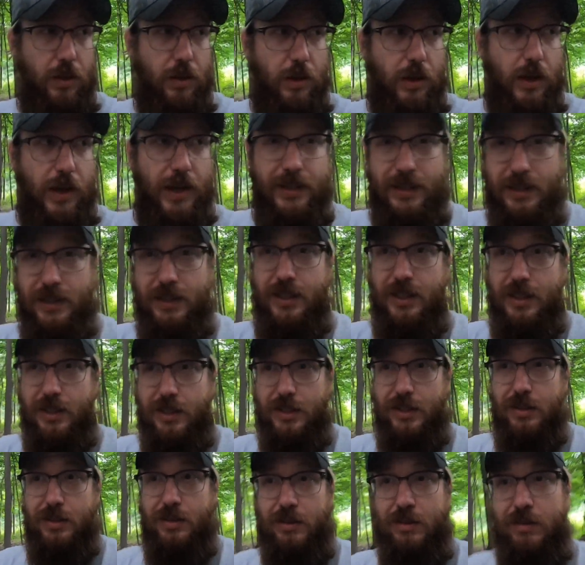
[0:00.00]
I did
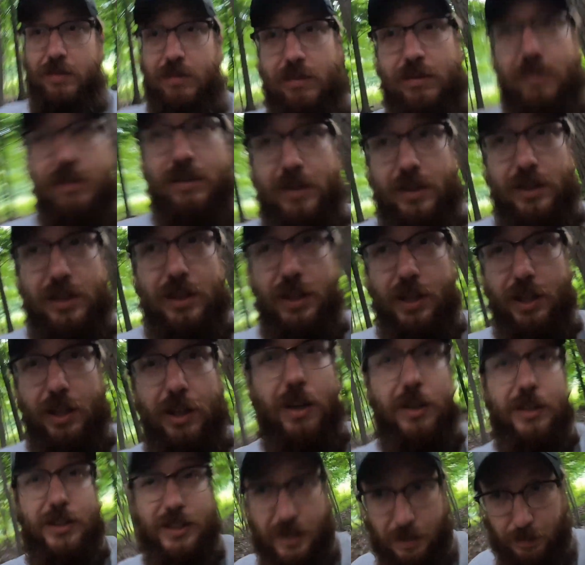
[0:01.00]
this a
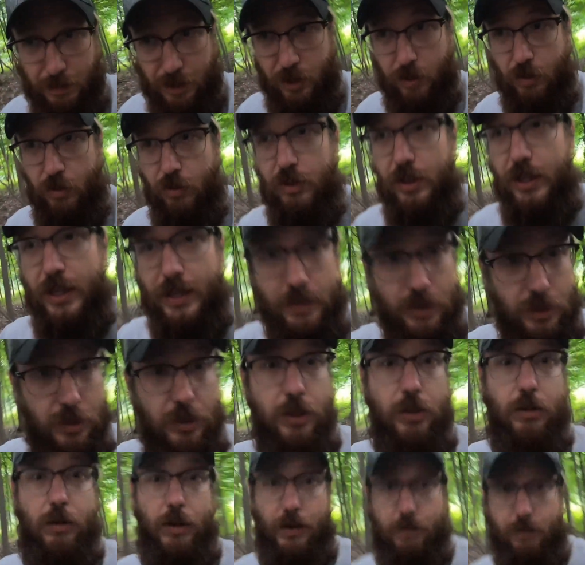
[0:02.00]
long time ago, last
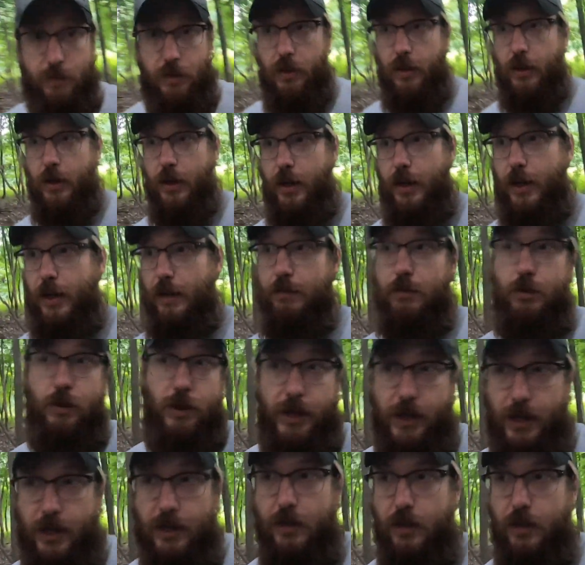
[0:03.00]
year after I got the